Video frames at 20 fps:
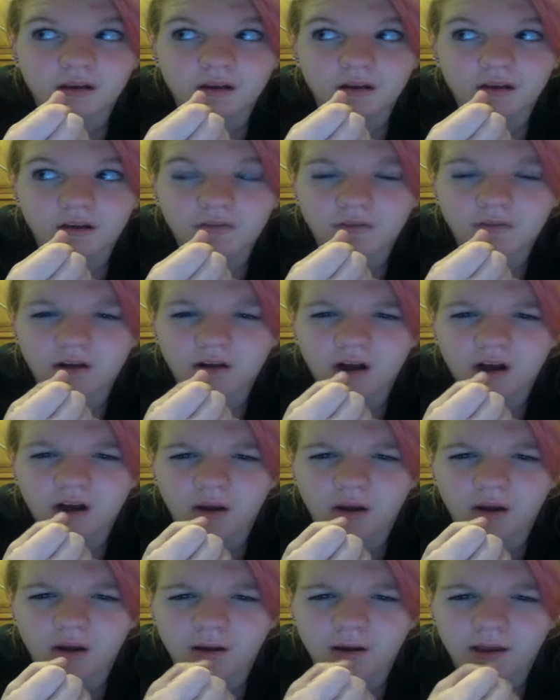I forgot
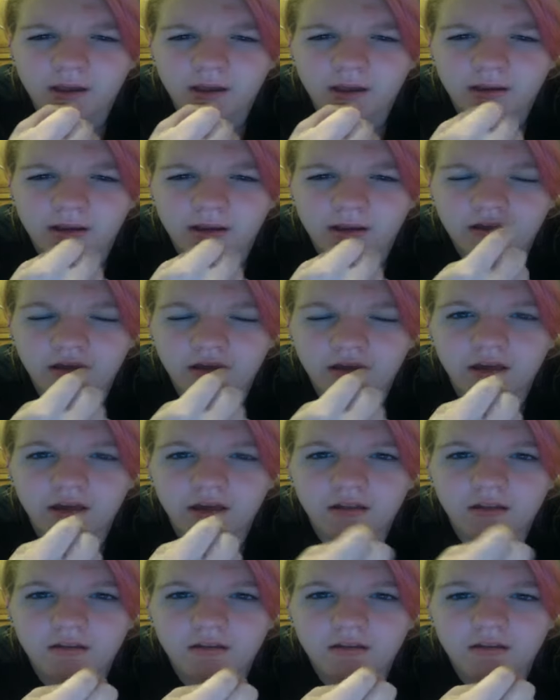why. I,
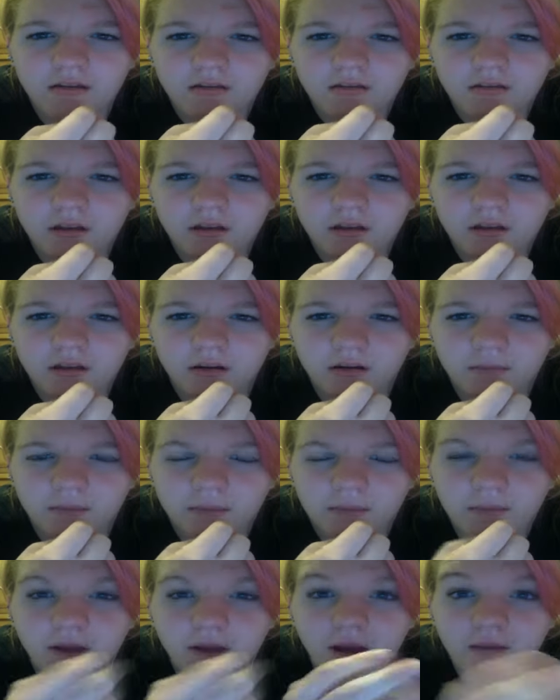I don't know. My
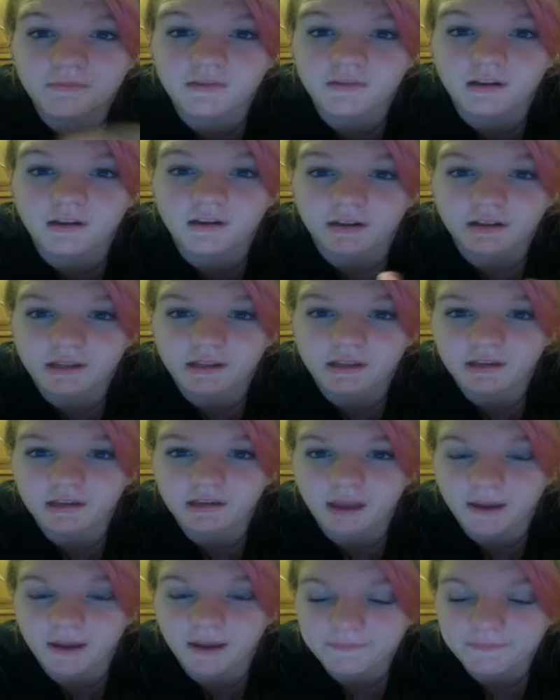mom didn't like it. Yeah,
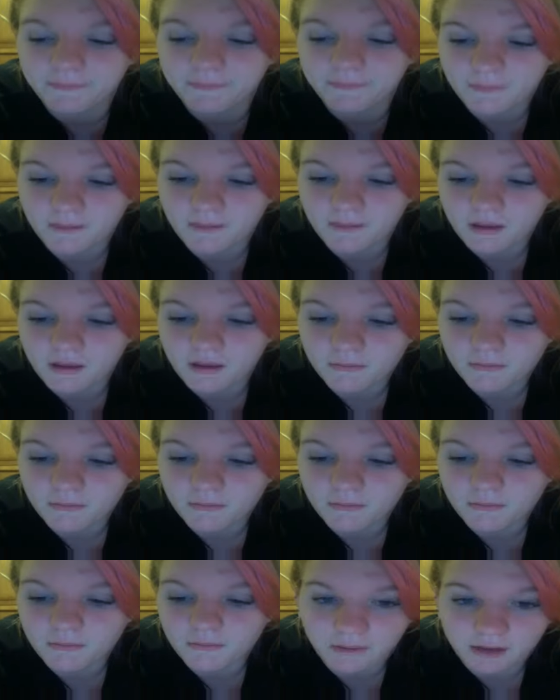my
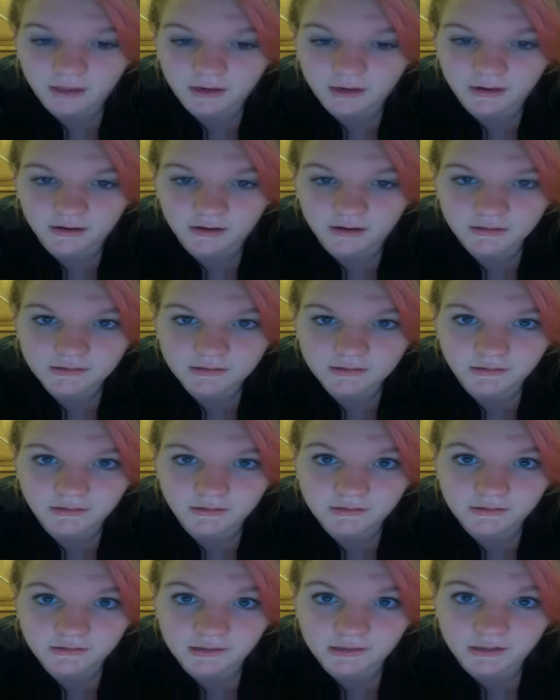mom hated it, so I
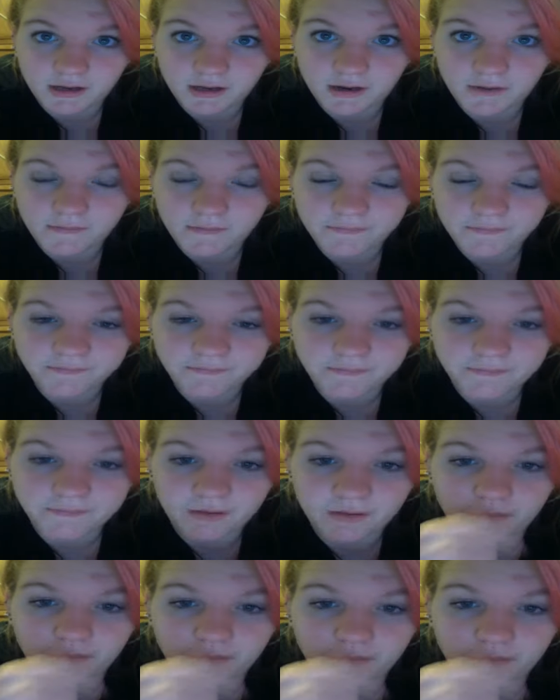took it out.
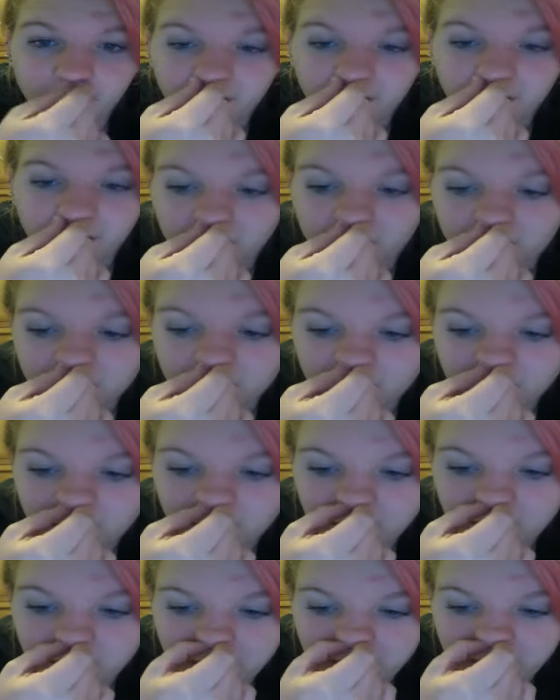But the
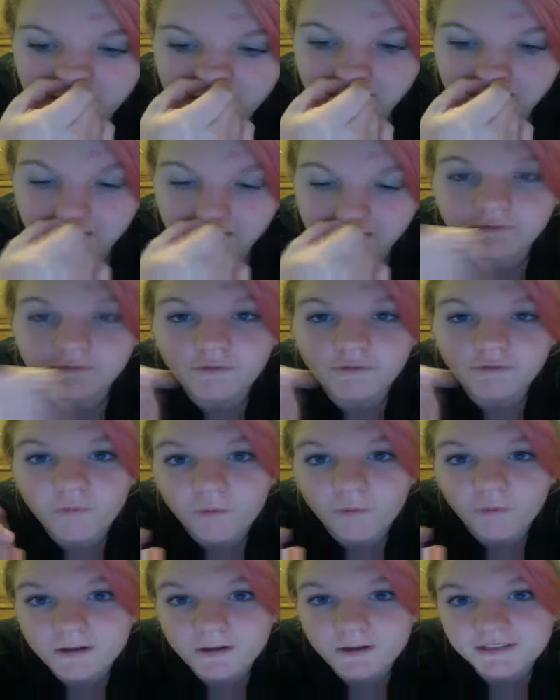pain from
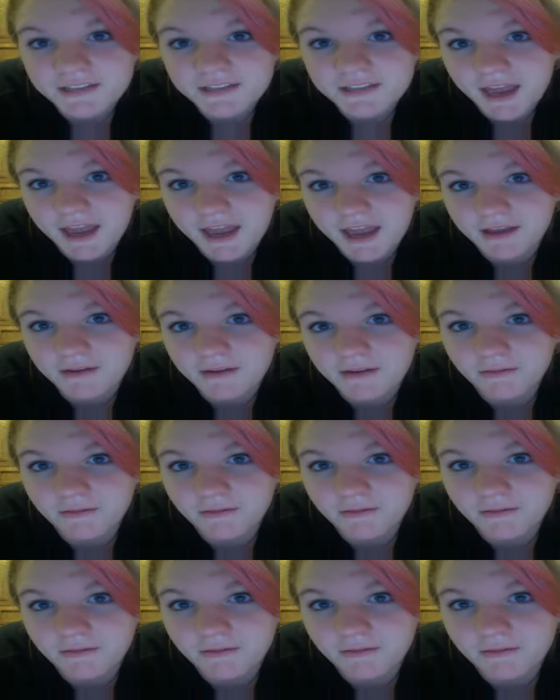one to ten
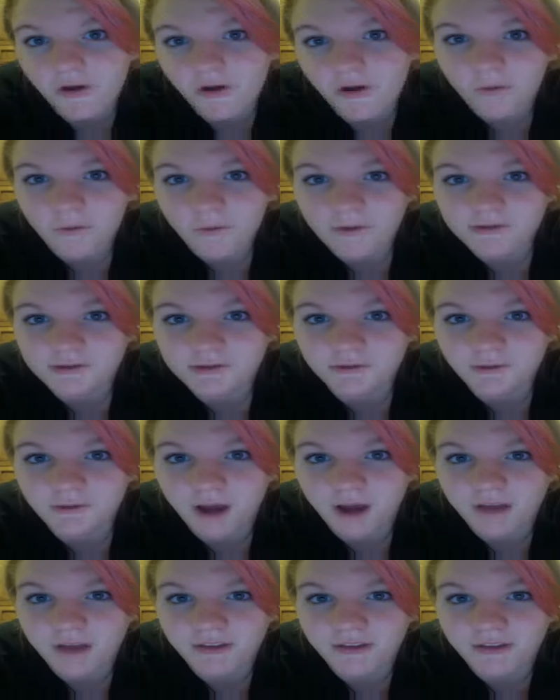was
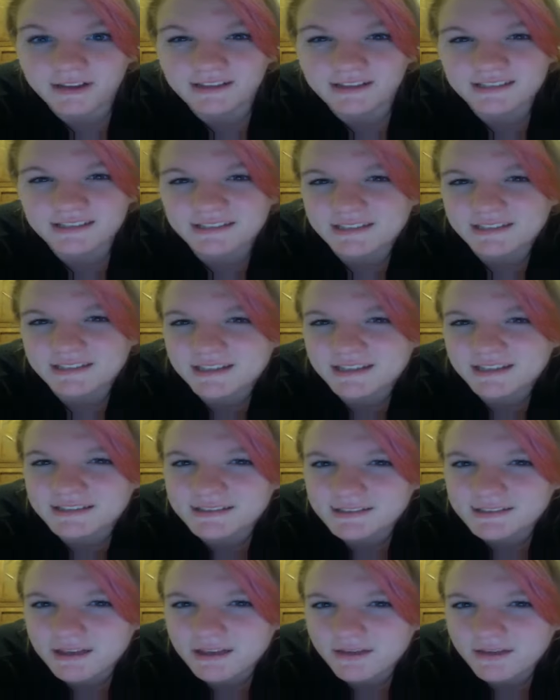around like a six
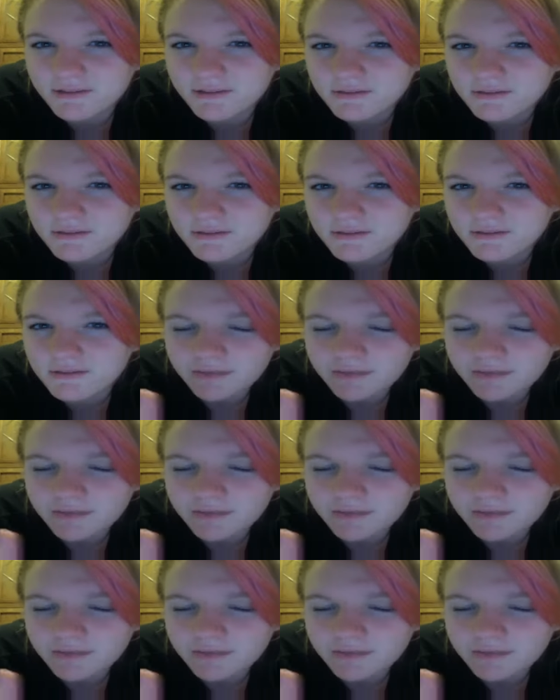seven.